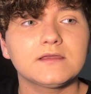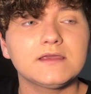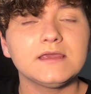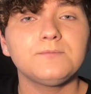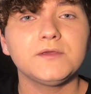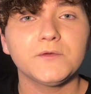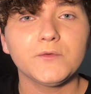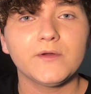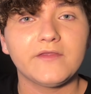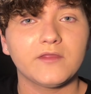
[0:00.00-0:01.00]
keep
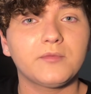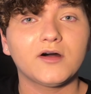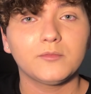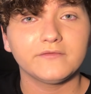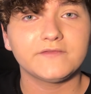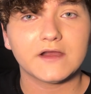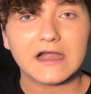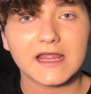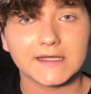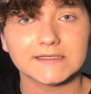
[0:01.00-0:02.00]
you in the palm of their
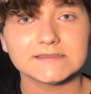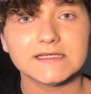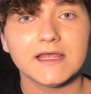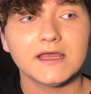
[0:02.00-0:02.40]
hand